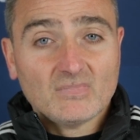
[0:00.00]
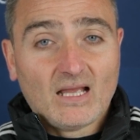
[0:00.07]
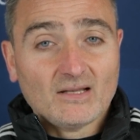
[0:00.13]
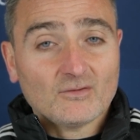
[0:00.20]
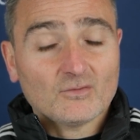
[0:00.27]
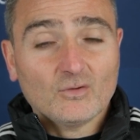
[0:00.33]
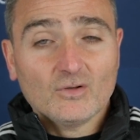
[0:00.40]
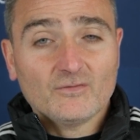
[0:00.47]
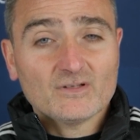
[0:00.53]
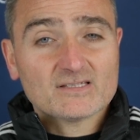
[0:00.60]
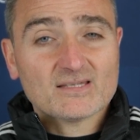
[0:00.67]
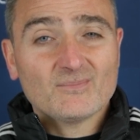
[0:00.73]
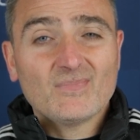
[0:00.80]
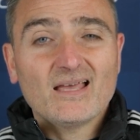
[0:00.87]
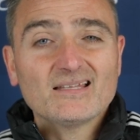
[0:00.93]
I don't know if
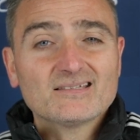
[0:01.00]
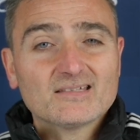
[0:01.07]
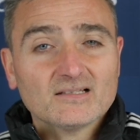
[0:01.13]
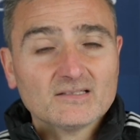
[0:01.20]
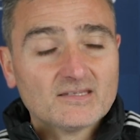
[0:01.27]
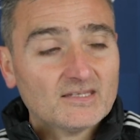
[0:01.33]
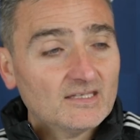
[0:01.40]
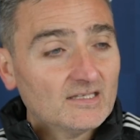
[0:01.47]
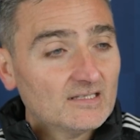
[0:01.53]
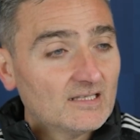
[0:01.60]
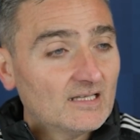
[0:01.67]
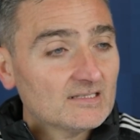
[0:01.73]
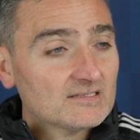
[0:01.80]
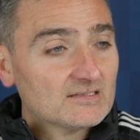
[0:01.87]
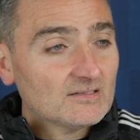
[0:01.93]
it's a mental thing
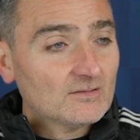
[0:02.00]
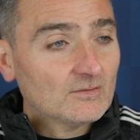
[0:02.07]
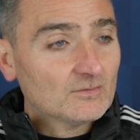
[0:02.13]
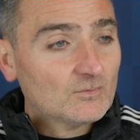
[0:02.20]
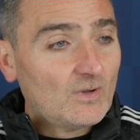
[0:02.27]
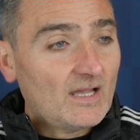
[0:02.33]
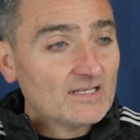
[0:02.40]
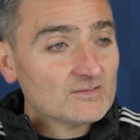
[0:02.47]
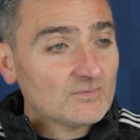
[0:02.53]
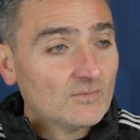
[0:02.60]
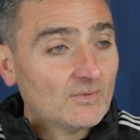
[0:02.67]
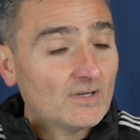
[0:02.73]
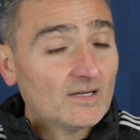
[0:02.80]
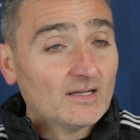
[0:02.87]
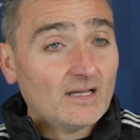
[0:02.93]
that you know twice we
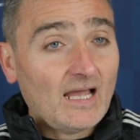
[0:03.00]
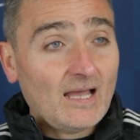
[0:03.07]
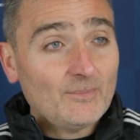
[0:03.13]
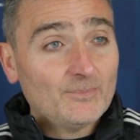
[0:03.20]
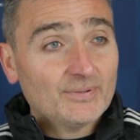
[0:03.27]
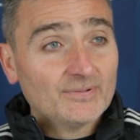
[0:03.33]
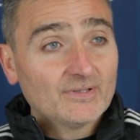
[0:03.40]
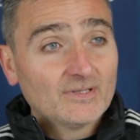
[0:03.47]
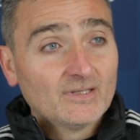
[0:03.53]
were up